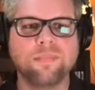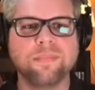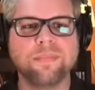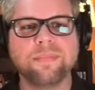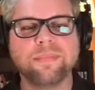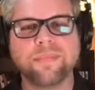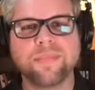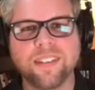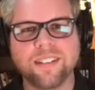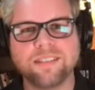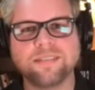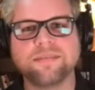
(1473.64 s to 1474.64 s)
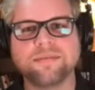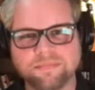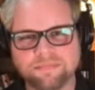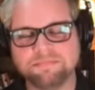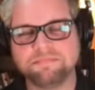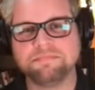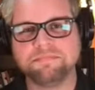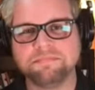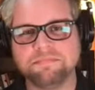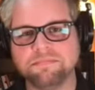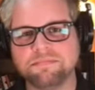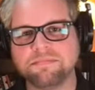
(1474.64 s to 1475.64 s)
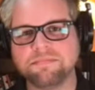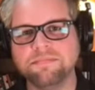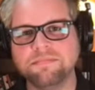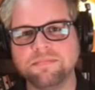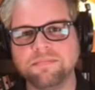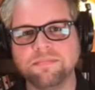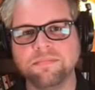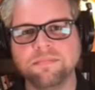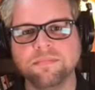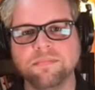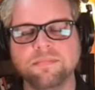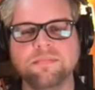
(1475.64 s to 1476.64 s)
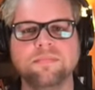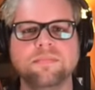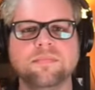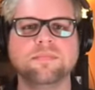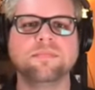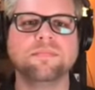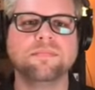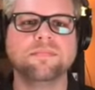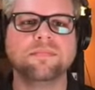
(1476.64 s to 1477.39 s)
(silent)